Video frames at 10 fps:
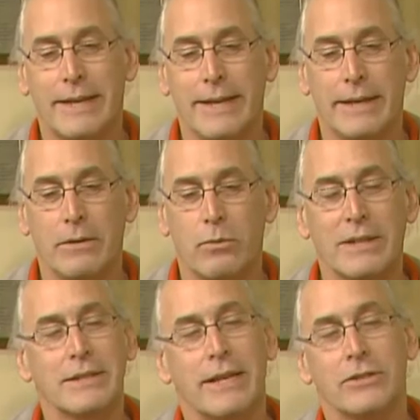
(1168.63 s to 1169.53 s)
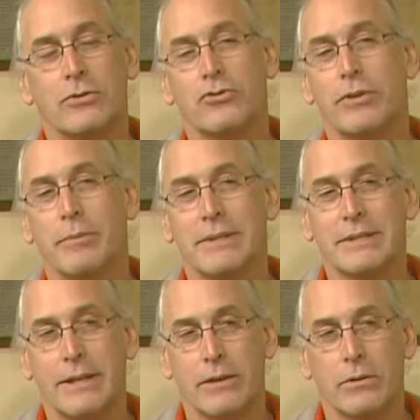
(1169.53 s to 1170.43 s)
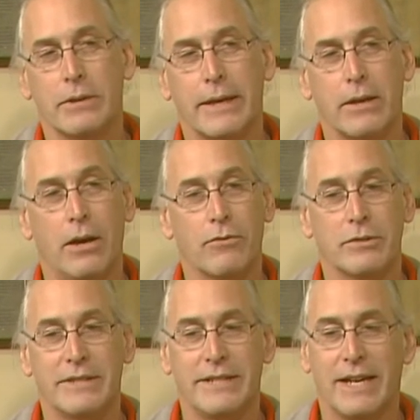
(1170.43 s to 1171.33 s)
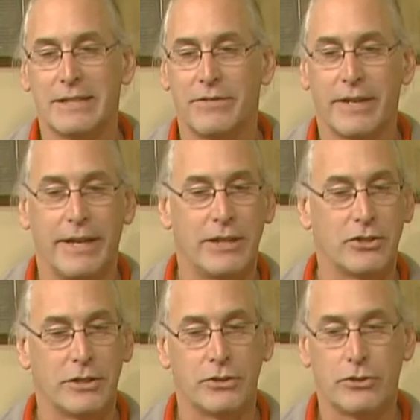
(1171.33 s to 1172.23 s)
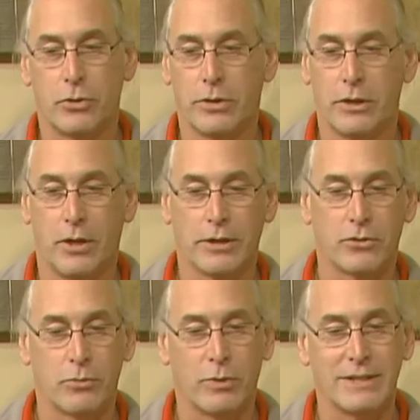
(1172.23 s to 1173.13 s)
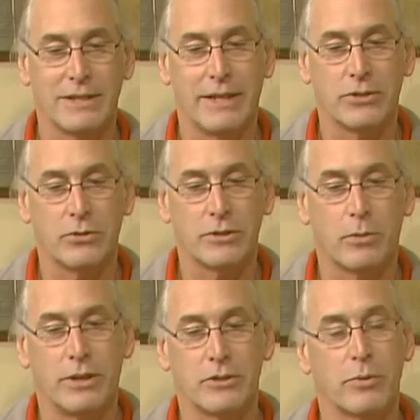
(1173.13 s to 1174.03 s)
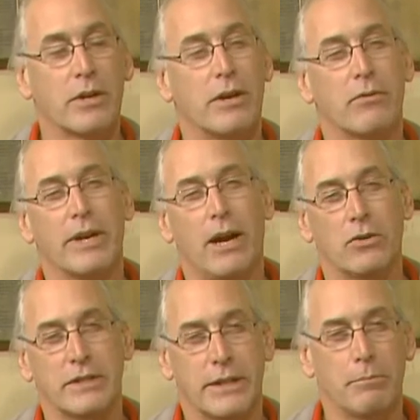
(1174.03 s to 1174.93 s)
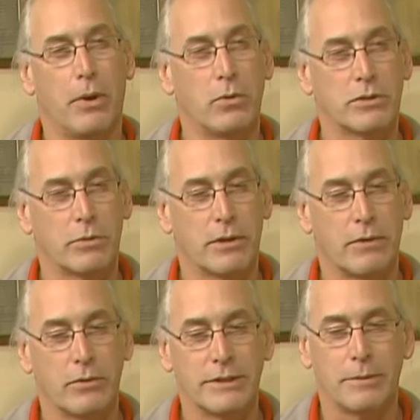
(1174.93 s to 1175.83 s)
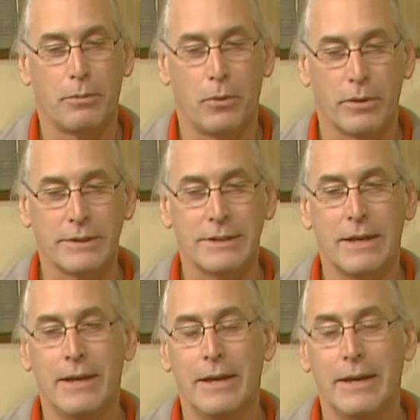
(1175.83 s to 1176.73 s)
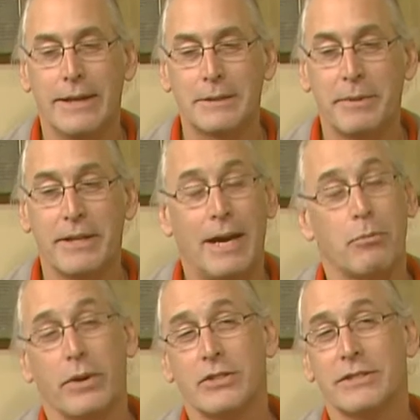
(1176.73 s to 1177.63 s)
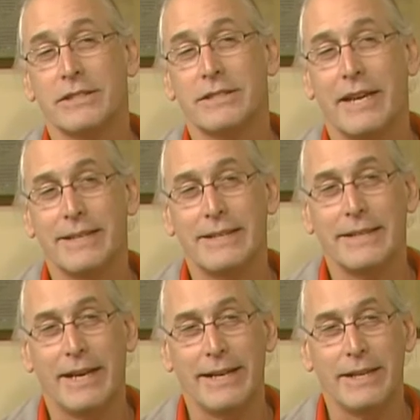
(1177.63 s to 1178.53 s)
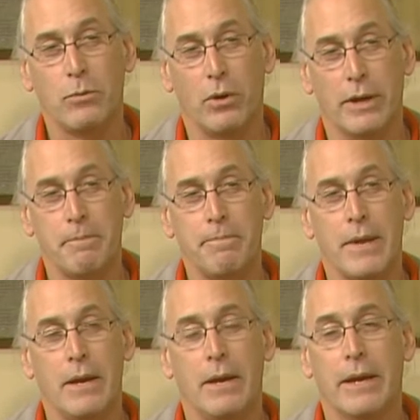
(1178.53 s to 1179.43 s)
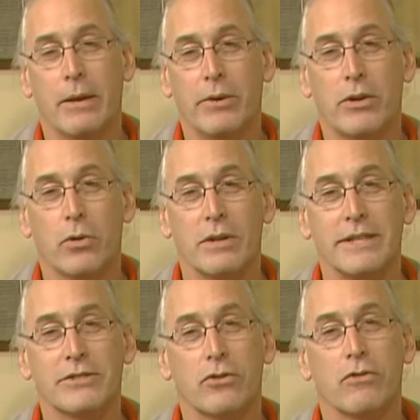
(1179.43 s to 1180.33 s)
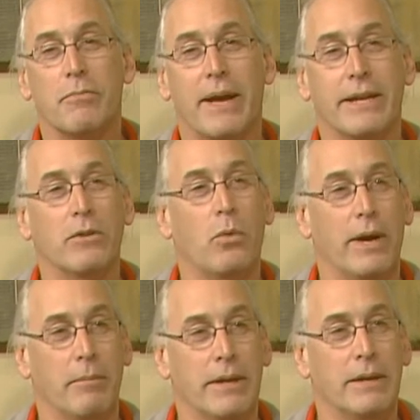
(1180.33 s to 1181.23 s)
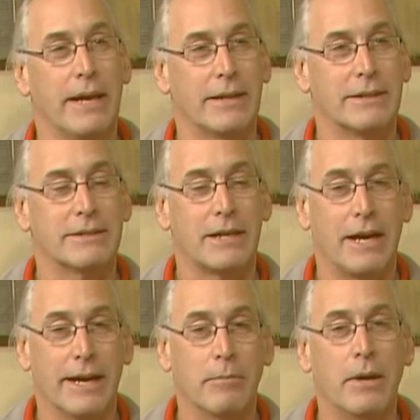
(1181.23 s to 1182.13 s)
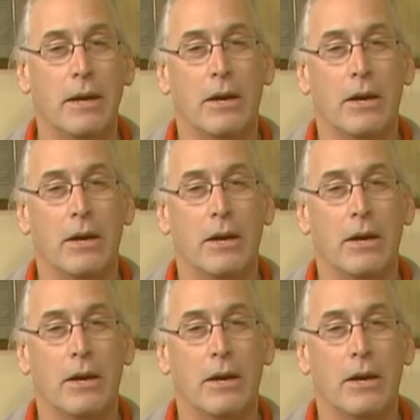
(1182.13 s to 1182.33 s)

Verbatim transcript: a residential treatment center that offers detoxification, short and long term residential, as well as recovery housing and post recovery supports. It's been in operation since 1991, and we currently serve men and women at this time